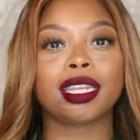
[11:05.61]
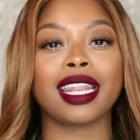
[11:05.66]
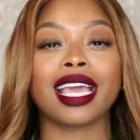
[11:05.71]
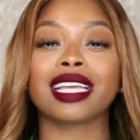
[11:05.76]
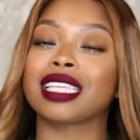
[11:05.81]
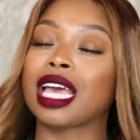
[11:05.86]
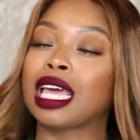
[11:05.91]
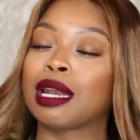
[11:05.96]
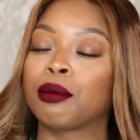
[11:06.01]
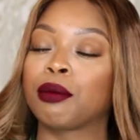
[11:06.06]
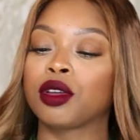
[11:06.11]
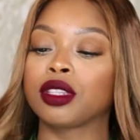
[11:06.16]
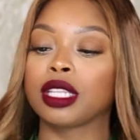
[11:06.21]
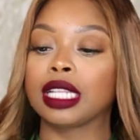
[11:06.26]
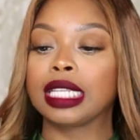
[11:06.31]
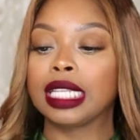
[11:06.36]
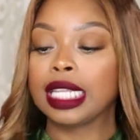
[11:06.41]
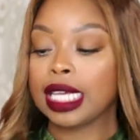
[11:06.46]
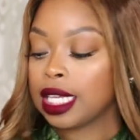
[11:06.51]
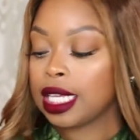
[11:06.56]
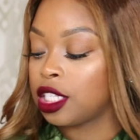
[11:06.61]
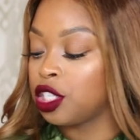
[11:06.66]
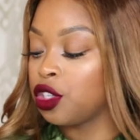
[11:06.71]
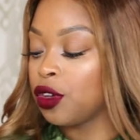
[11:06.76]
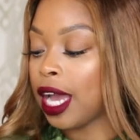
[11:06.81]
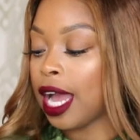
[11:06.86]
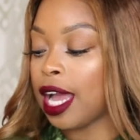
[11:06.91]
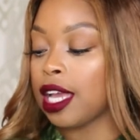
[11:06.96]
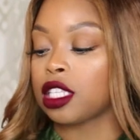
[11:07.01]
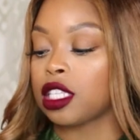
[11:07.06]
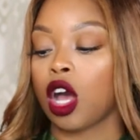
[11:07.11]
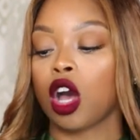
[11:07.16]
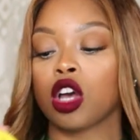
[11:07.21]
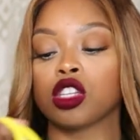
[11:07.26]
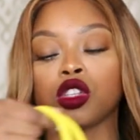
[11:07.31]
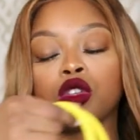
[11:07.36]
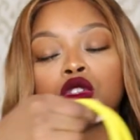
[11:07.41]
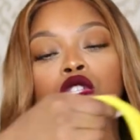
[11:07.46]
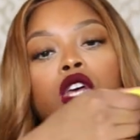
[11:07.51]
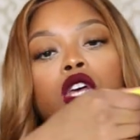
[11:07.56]
Next item on the list, you guys
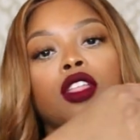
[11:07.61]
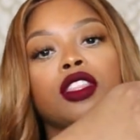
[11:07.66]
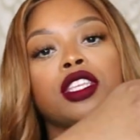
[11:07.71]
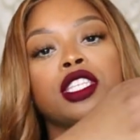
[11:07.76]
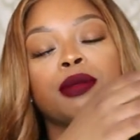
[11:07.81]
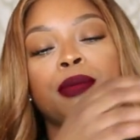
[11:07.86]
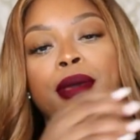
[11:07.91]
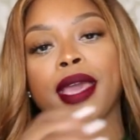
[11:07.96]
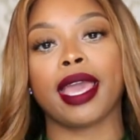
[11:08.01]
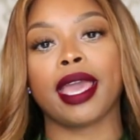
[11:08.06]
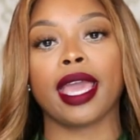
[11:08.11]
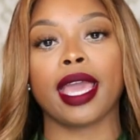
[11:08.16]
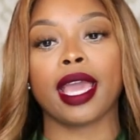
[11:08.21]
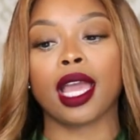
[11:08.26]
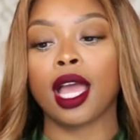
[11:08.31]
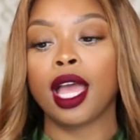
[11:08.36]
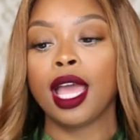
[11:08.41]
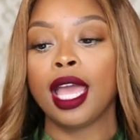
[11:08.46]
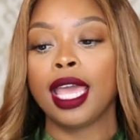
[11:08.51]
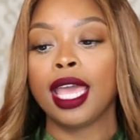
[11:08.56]
also saw this bag,